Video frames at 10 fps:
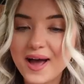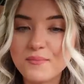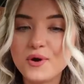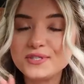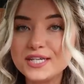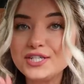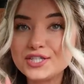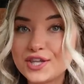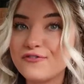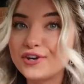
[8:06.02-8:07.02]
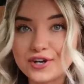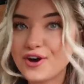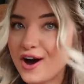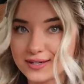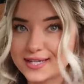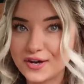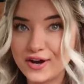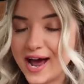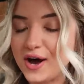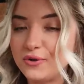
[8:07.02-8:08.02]
I mostly just love a good cocktail
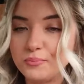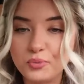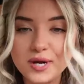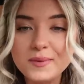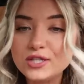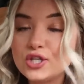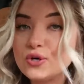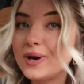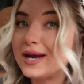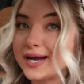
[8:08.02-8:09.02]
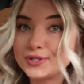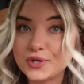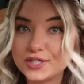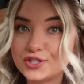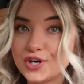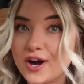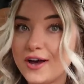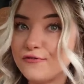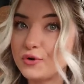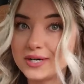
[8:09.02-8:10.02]
now. Bring me to a nice
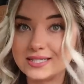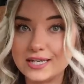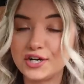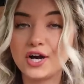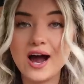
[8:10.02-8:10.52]
restaurant for a dinner.